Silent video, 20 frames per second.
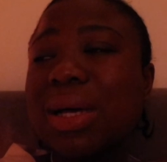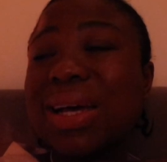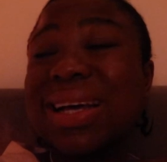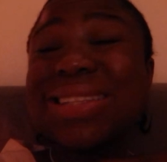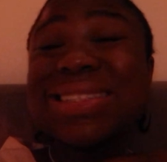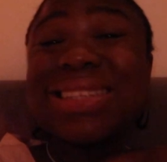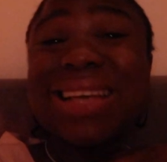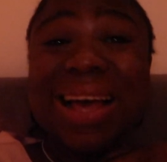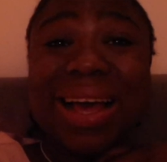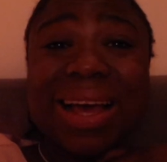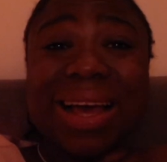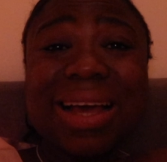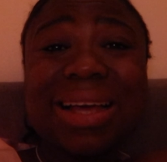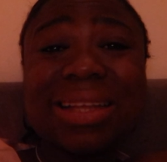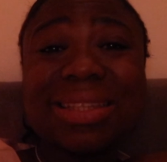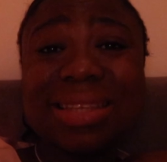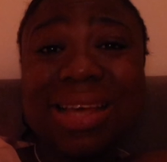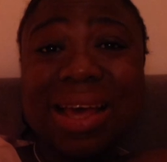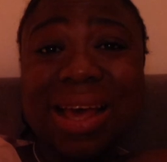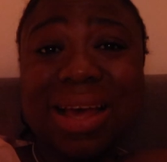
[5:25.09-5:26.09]
kata
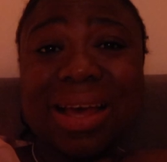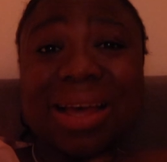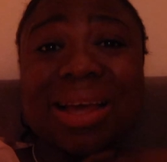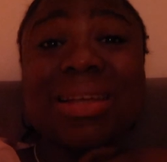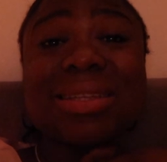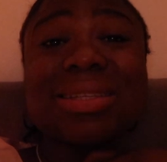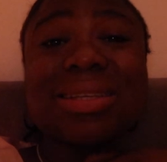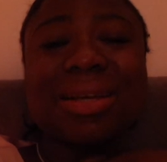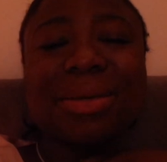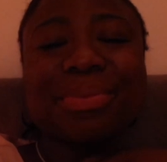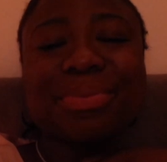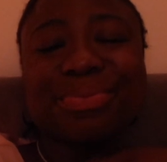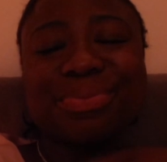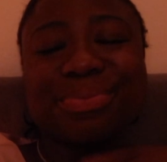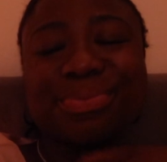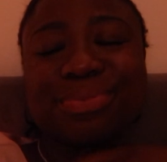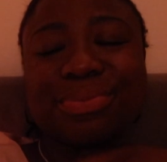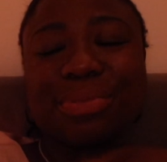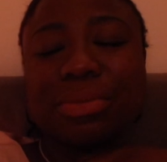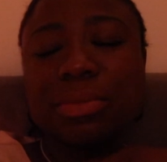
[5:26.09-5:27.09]
kata kata mm
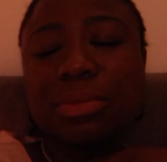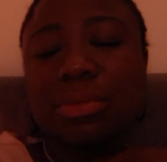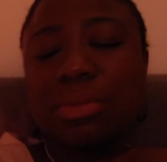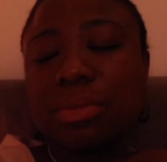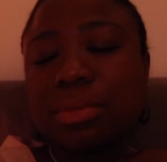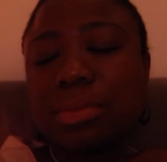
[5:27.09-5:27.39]
-hmm